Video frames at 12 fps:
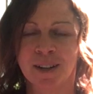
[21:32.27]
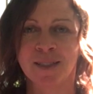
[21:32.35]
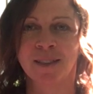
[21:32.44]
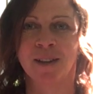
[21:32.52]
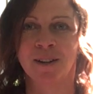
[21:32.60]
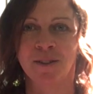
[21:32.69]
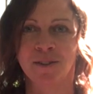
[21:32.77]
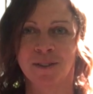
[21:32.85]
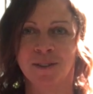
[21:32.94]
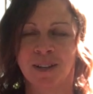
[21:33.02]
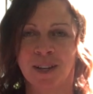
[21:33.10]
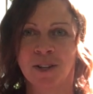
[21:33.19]
and then
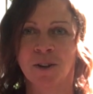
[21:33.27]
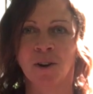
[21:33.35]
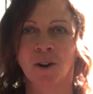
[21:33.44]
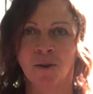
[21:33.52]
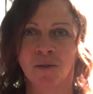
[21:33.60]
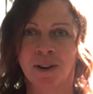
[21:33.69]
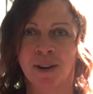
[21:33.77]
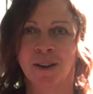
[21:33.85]
in your own